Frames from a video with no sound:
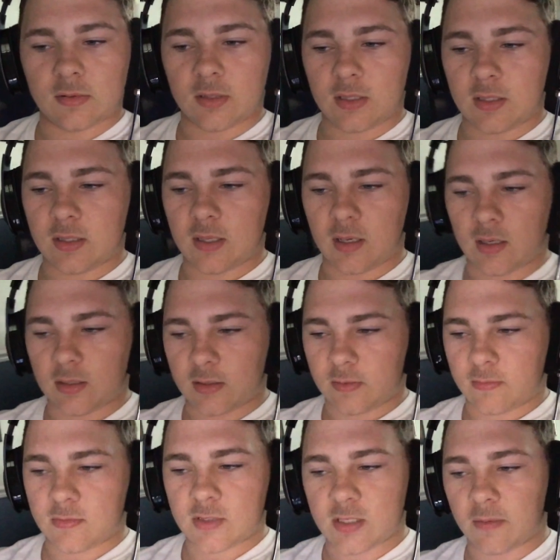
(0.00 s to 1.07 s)
Uh,
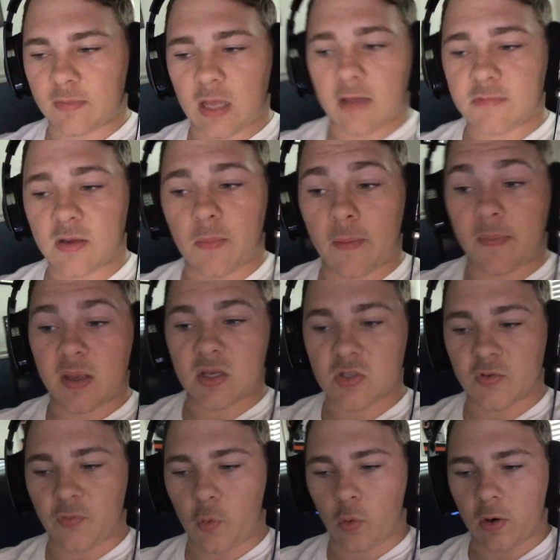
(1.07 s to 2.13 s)
sometimes on my
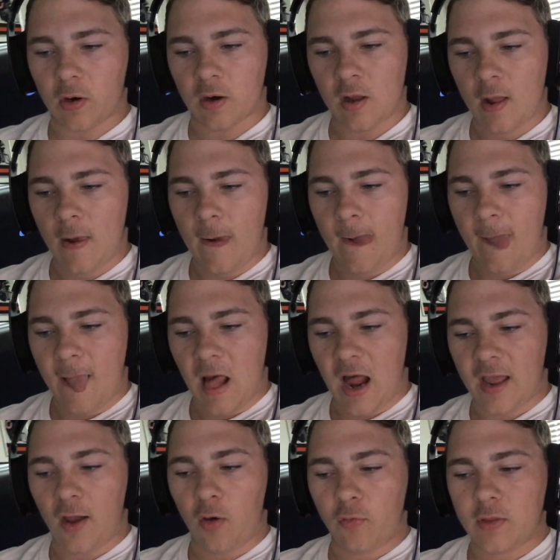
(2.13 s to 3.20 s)
PS4,
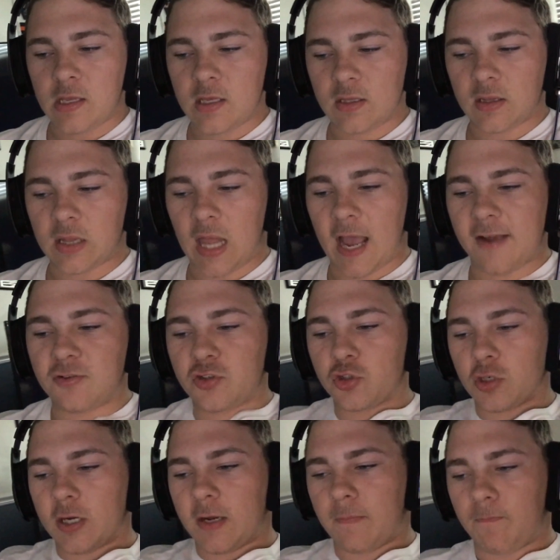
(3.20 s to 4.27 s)
I only live
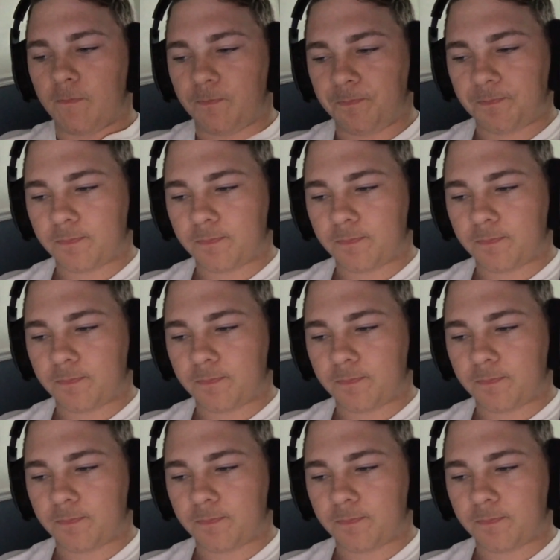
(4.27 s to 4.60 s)
stream